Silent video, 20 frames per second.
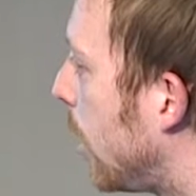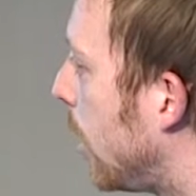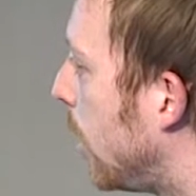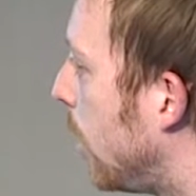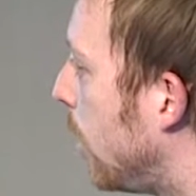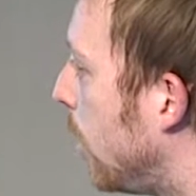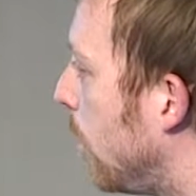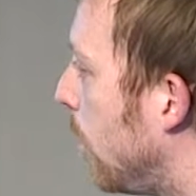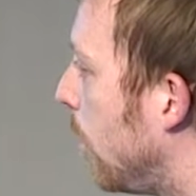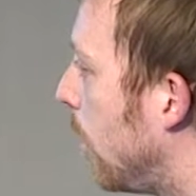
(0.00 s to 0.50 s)

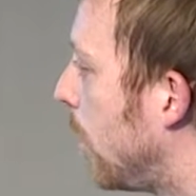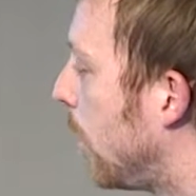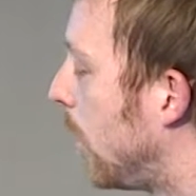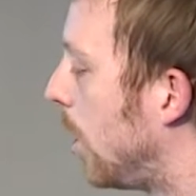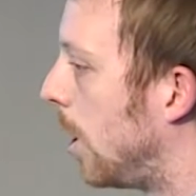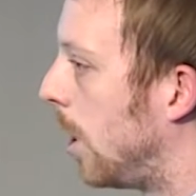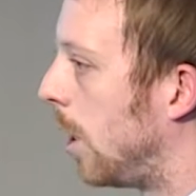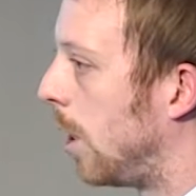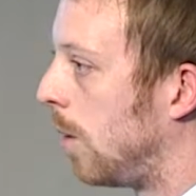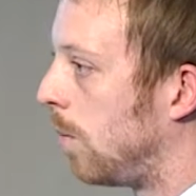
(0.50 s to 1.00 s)
to
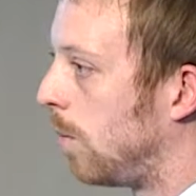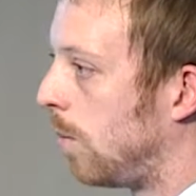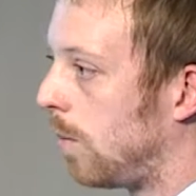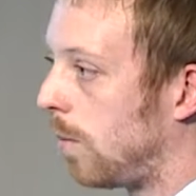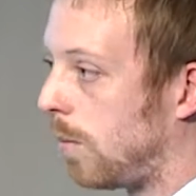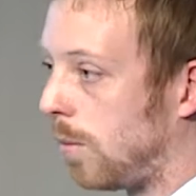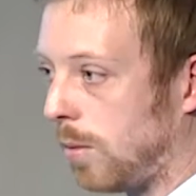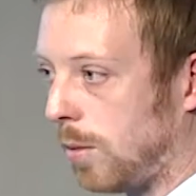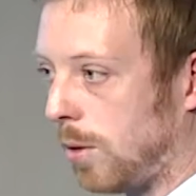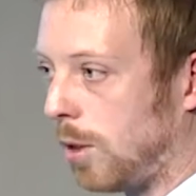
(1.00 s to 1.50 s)

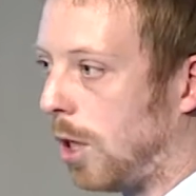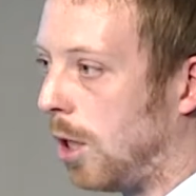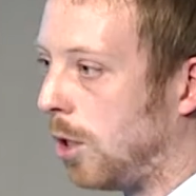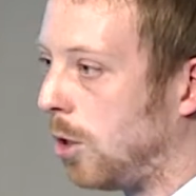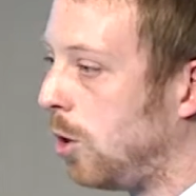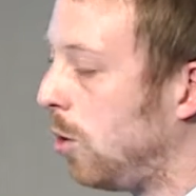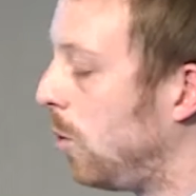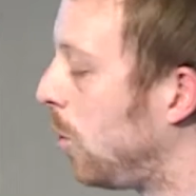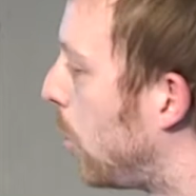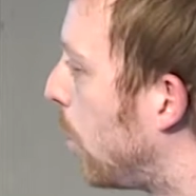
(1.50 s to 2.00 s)

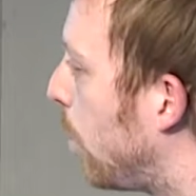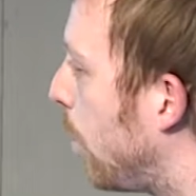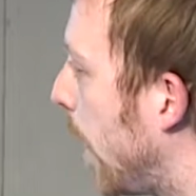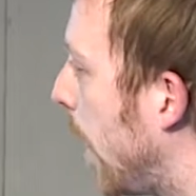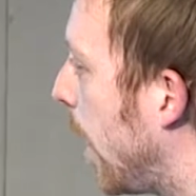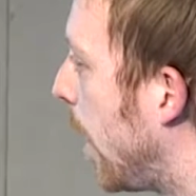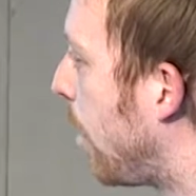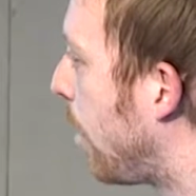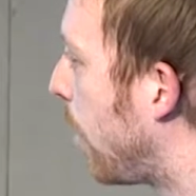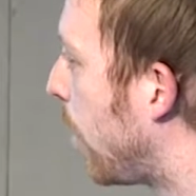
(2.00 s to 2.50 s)
unusual
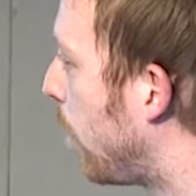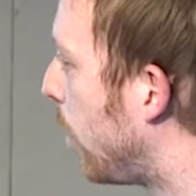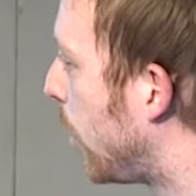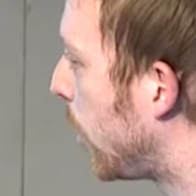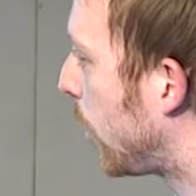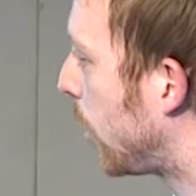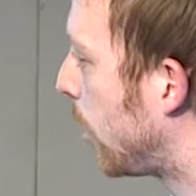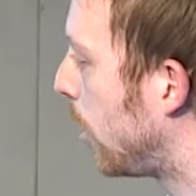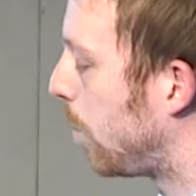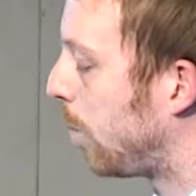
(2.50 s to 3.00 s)
behavior,
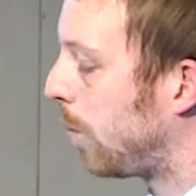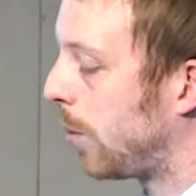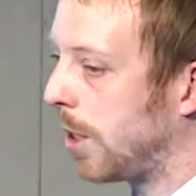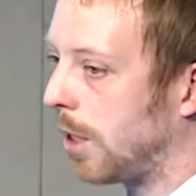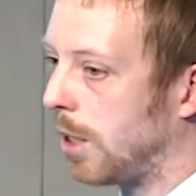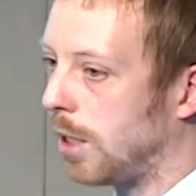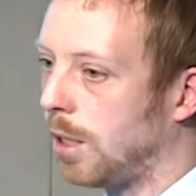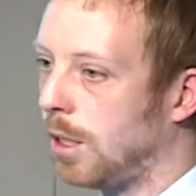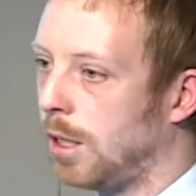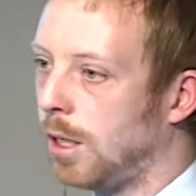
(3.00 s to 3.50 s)
which could
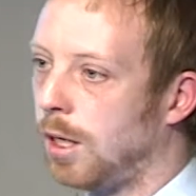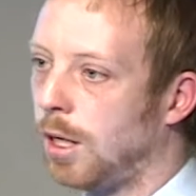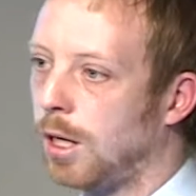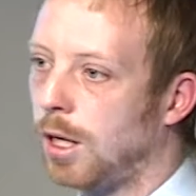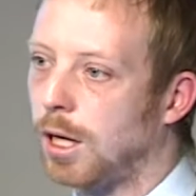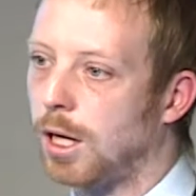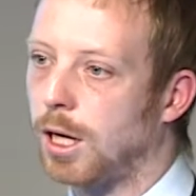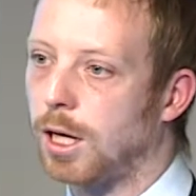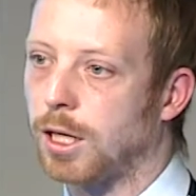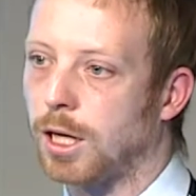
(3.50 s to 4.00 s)
be
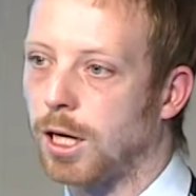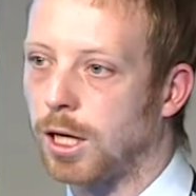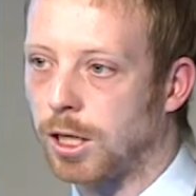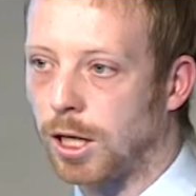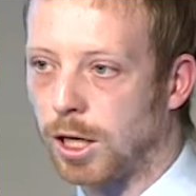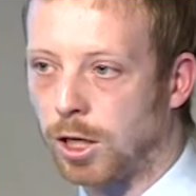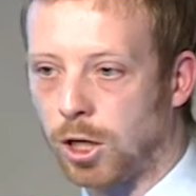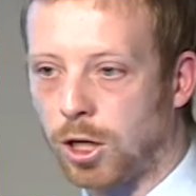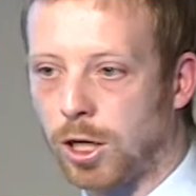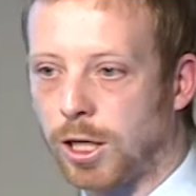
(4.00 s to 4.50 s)

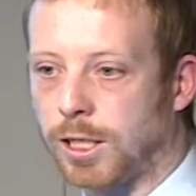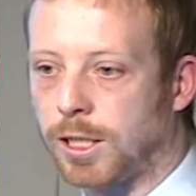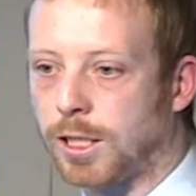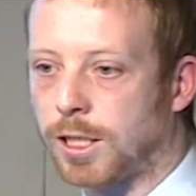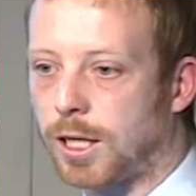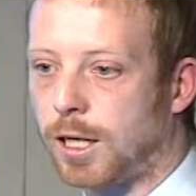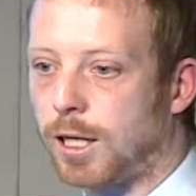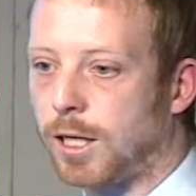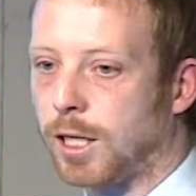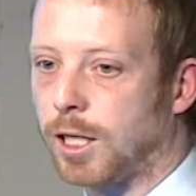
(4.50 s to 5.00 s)
an early
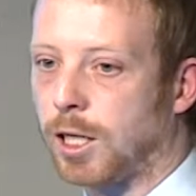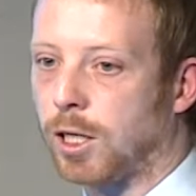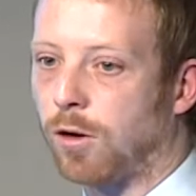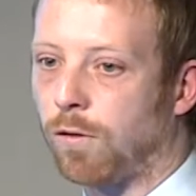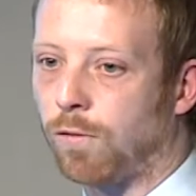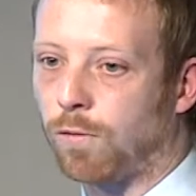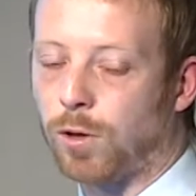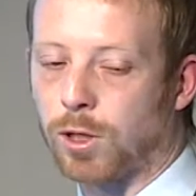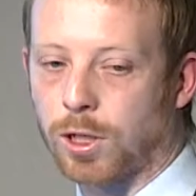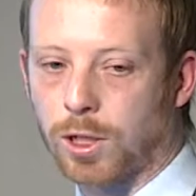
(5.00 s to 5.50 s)
sign
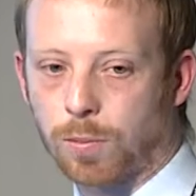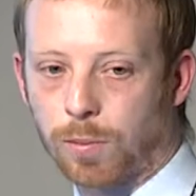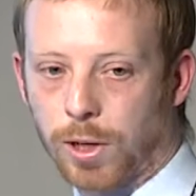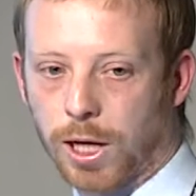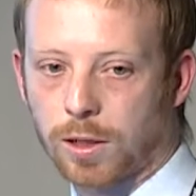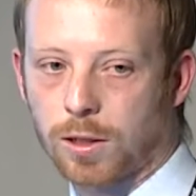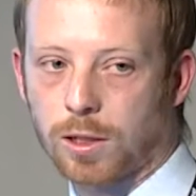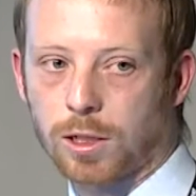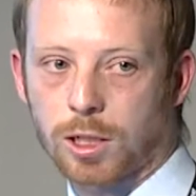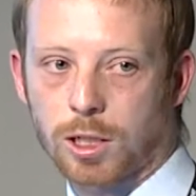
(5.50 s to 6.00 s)
of one of the
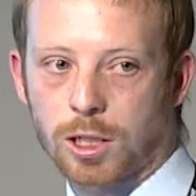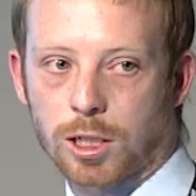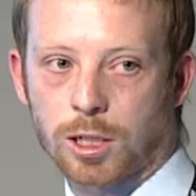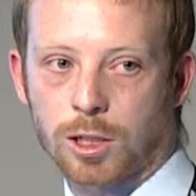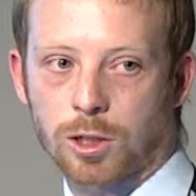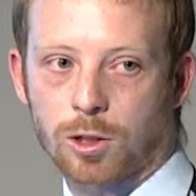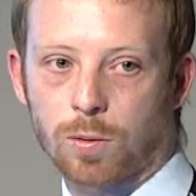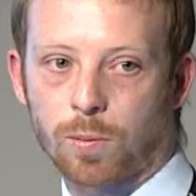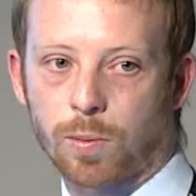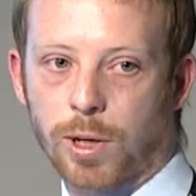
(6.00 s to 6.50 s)

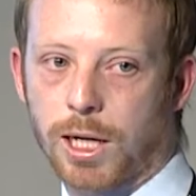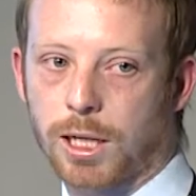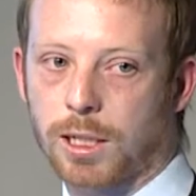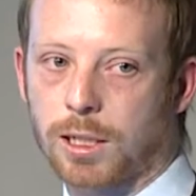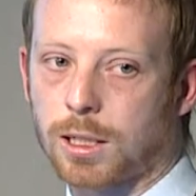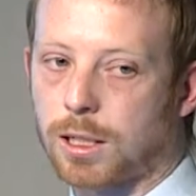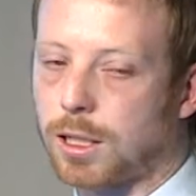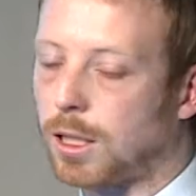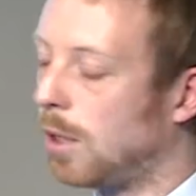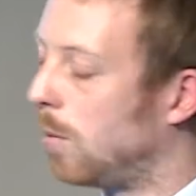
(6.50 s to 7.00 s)
pathogens or
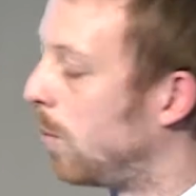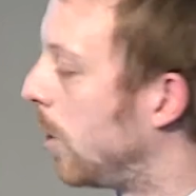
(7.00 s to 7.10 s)
pests that I